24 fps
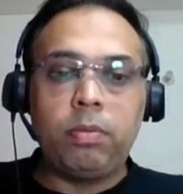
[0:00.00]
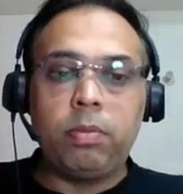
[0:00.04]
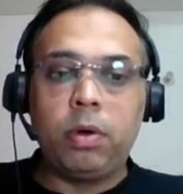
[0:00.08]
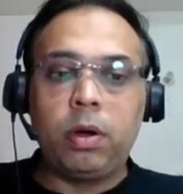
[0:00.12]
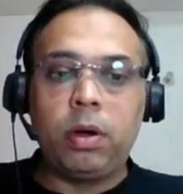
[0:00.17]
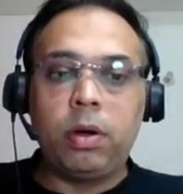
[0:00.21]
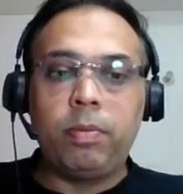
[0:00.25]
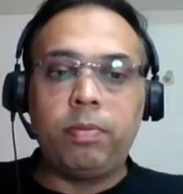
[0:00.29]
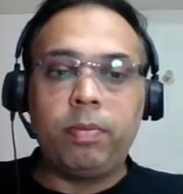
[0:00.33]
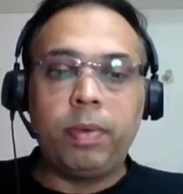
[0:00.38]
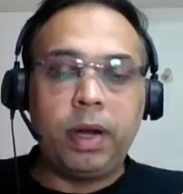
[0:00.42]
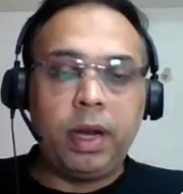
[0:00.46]

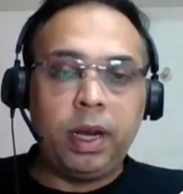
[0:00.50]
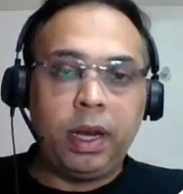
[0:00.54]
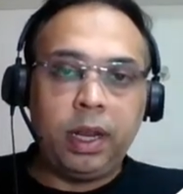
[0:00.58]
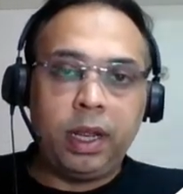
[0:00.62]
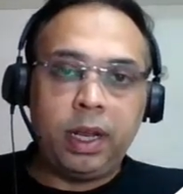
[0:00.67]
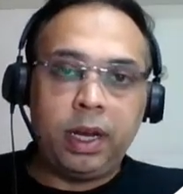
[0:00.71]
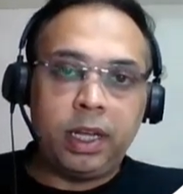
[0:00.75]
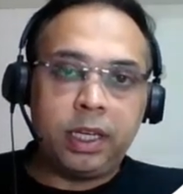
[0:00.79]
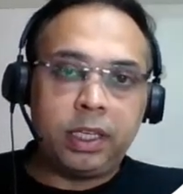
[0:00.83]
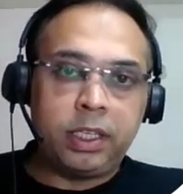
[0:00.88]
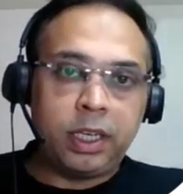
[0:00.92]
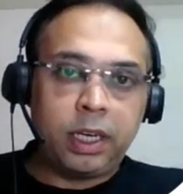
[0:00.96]
material,
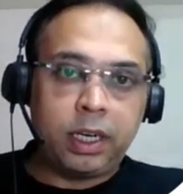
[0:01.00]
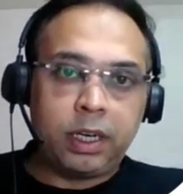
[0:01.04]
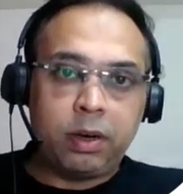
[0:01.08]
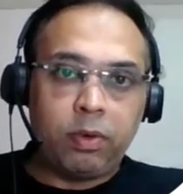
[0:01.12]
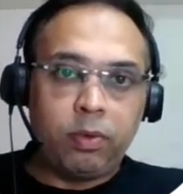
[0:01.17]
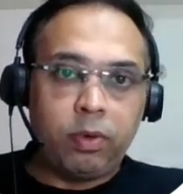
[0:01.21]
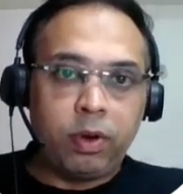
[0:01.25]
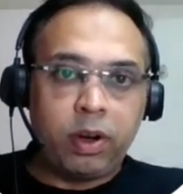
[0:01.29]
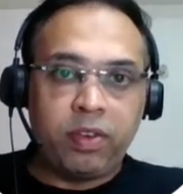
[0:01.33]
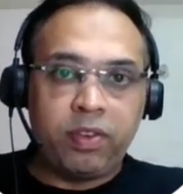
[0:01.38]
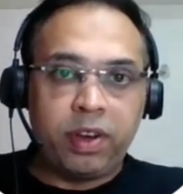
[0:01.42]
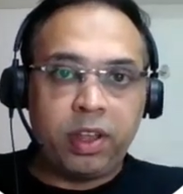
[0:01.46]
etc.,
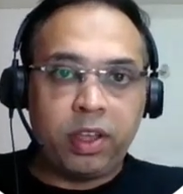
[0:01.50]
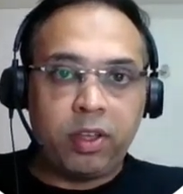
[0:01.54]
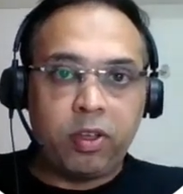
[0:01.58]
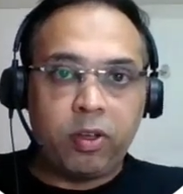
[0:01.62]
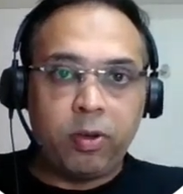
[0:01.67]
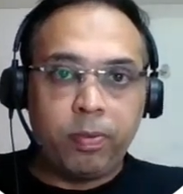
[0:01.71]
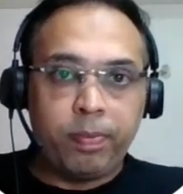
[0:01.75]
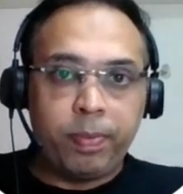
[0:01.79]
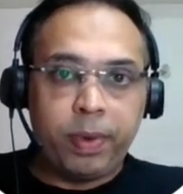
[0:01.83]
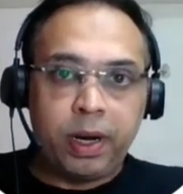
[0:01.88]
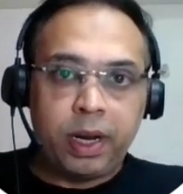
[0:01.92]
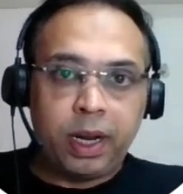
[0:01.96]
whatever
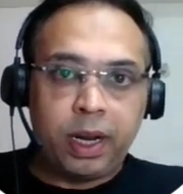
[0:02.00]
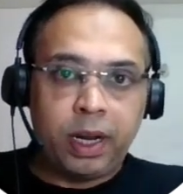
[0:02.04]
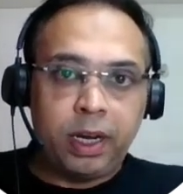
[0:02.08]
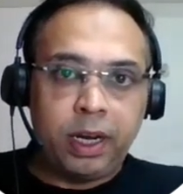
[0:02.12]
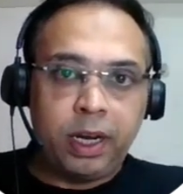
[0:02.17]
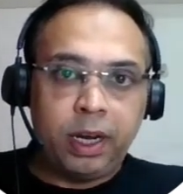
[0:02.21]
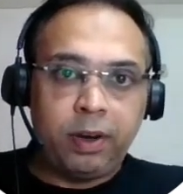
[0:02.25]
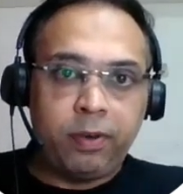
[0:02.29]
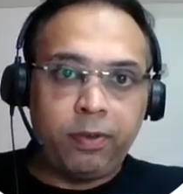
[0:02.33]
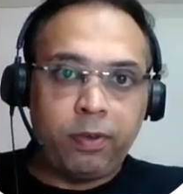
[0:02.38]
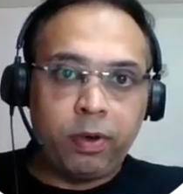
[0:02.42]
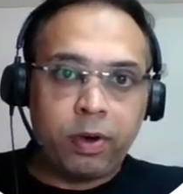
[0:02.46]
equipment I
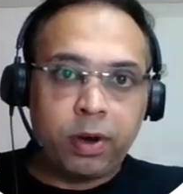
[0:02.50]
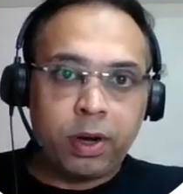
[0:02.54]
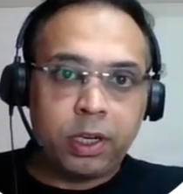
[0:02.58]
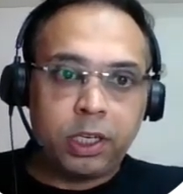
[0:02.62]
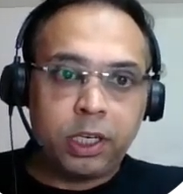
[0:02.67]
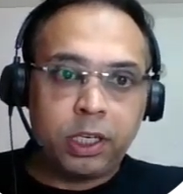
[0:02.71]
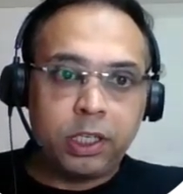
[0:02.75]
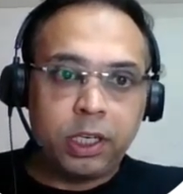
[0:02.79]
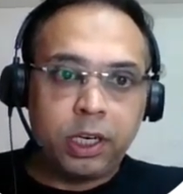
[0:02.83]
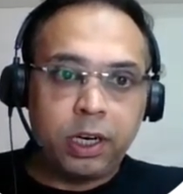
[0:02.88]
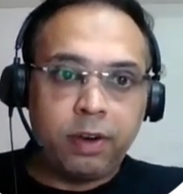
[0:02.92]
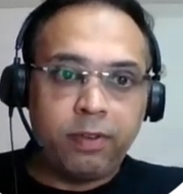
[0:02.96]
need for
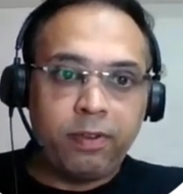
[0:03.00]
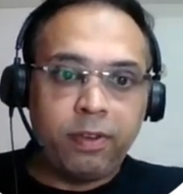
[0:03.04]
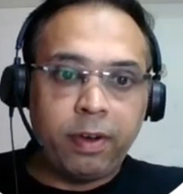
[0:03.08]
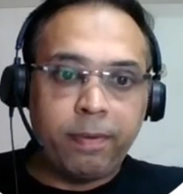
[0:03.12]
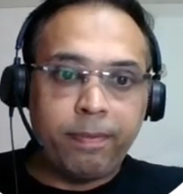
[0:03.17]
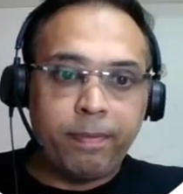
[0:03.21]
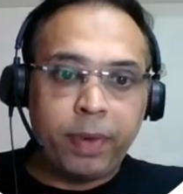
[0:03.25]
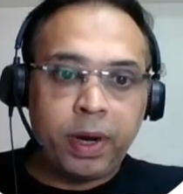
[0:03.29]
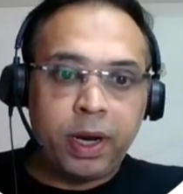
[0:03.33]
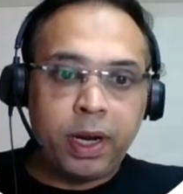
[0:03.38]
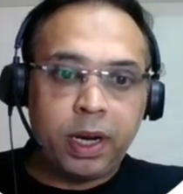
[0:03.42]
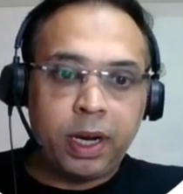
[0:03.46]
research and
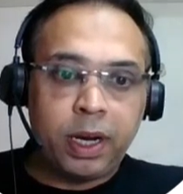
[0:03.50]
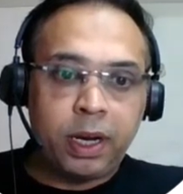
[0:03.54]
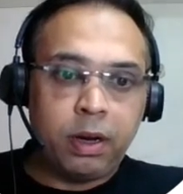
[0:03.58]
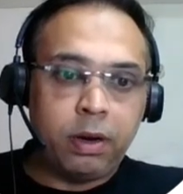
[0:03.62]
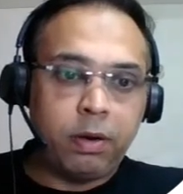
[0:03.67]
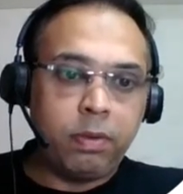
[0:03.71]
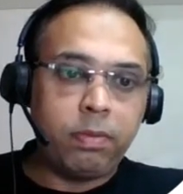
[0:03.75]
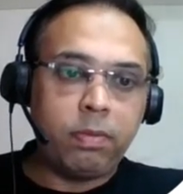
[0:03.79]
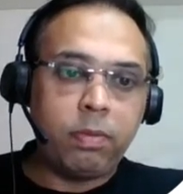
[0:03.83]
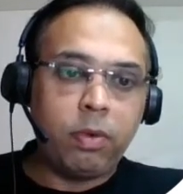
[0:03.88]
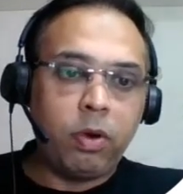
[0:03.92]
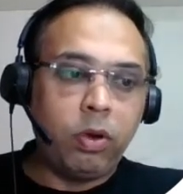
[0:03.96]
development and
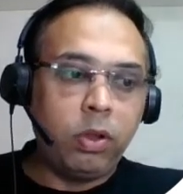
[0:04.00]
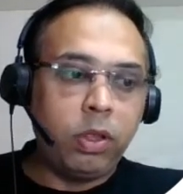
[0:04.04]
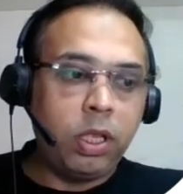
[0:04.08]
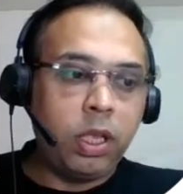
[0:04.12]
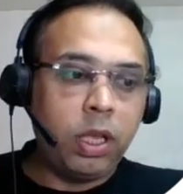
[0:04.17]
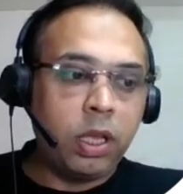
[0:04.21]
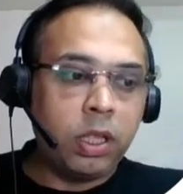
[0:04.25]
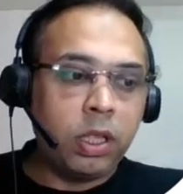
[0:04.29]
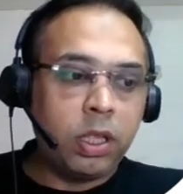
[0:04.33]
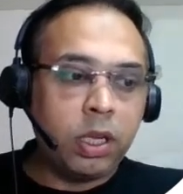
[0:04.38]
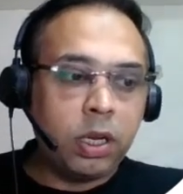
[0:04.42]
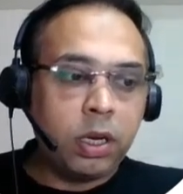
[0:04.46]
all the
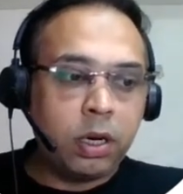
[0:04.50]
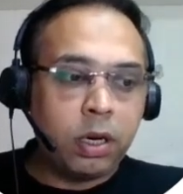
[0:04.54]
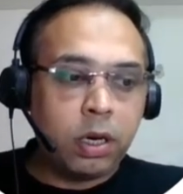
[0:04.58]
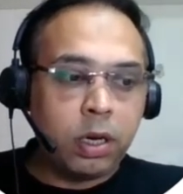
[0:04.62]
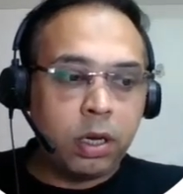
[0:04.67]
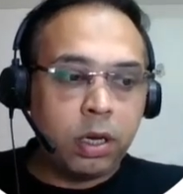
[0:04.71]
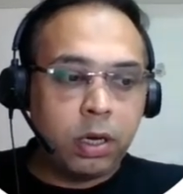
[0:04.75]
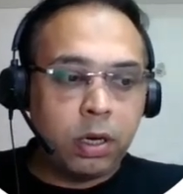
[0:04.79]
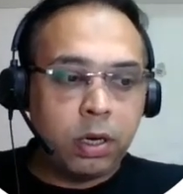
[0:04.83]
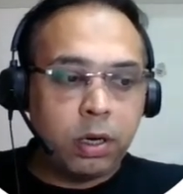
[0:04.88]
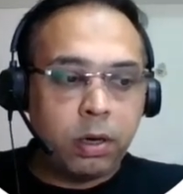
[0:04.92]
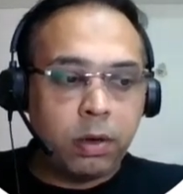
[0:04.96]

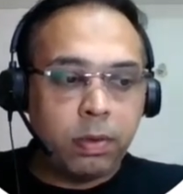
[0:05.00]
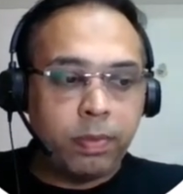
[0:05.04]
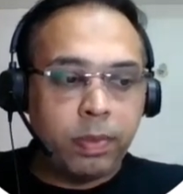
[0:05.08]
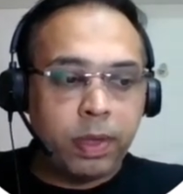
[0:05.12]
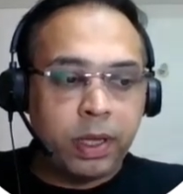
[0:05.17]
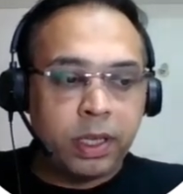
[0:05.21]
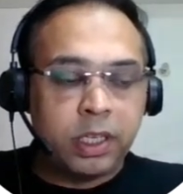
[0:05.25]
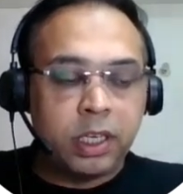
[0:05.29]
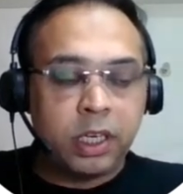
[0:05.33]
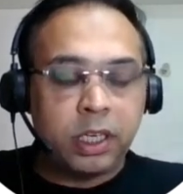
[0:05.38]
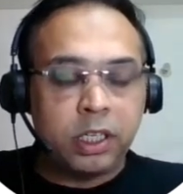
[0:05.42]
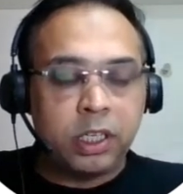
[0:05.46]
other
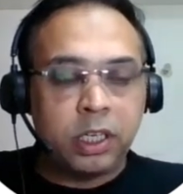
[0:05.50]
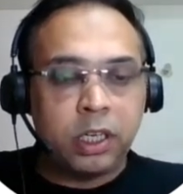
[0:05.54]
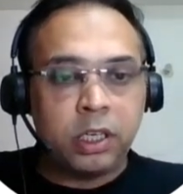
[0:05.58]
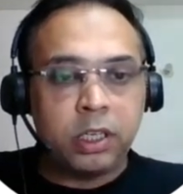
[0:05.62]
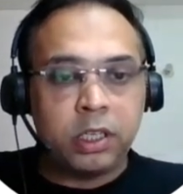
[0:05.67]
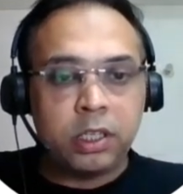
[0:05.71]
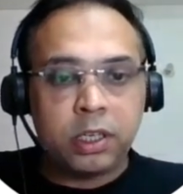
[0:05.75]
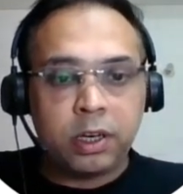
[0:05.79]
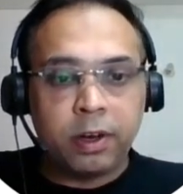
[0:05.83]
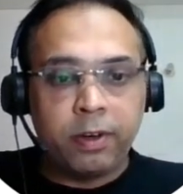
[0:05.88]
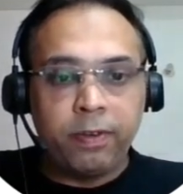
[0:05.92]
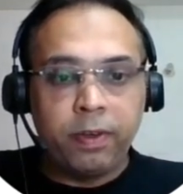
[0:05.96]
essential
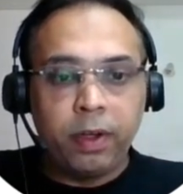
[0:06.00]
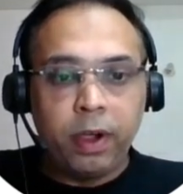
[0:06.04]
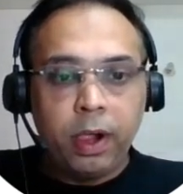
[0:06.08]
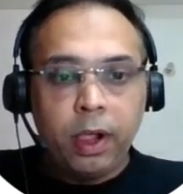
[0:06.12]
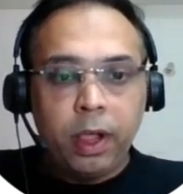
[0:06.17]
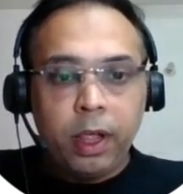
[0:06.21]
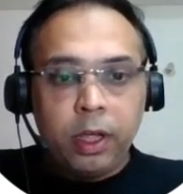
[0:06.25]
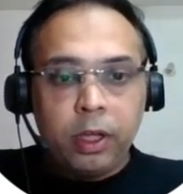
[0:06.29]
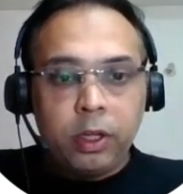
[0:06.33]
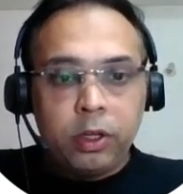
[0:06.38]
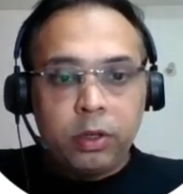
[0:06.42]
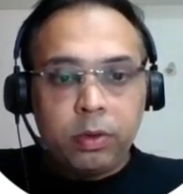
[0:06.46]
stuff.
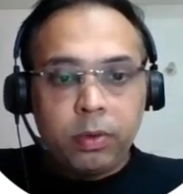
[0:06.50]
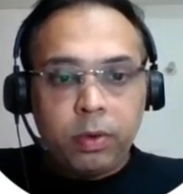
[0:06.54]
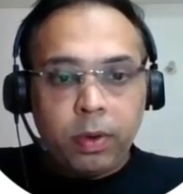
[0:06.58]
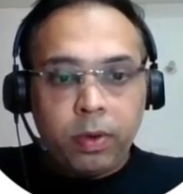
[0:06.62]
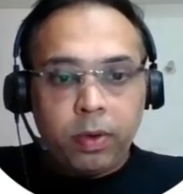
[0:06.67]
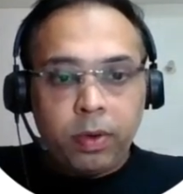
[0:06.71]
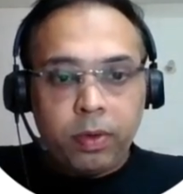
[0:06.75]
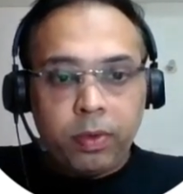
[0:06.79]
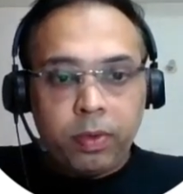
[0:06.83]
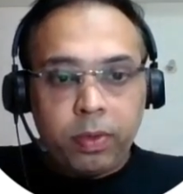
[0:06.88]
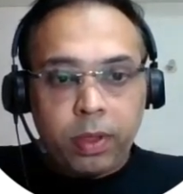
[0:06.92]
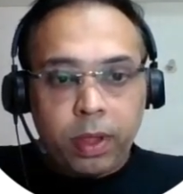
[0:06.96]

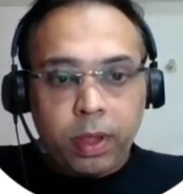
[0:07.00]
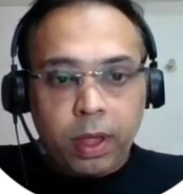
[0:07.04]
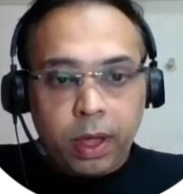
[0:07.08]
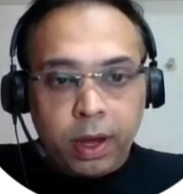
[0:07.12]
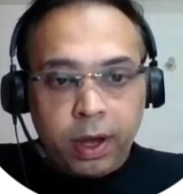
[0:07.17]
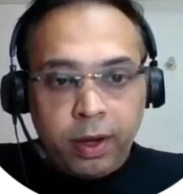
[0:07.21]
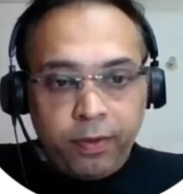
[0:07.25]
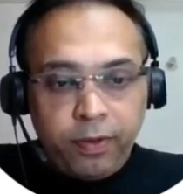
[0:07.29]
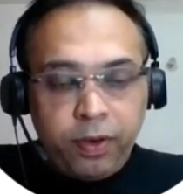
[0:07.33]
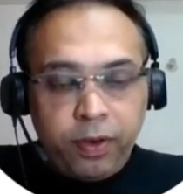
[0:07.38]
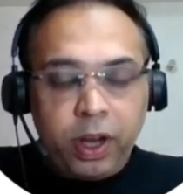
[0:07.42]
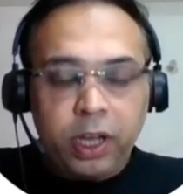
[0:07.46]

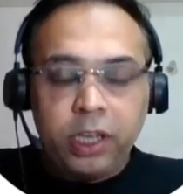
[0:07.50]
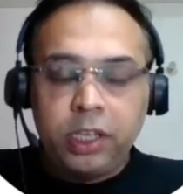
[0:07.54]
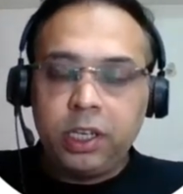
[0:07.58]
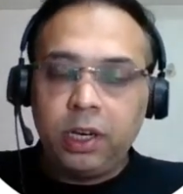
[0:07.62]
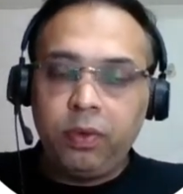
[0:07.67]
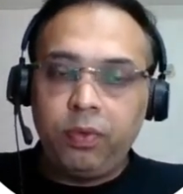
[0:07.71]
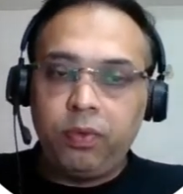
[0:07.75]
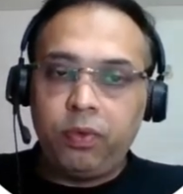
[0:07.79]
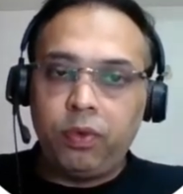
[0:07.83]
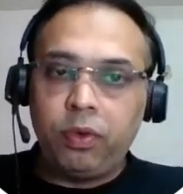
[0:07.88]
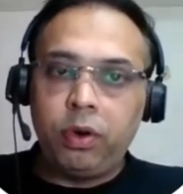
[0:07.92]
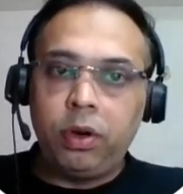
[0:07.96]
Inflation
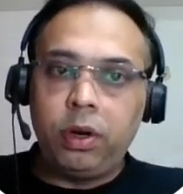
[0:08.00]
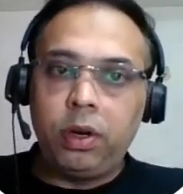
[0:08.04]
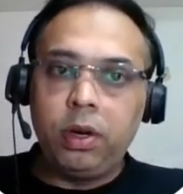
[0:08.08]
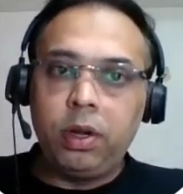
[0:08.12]
would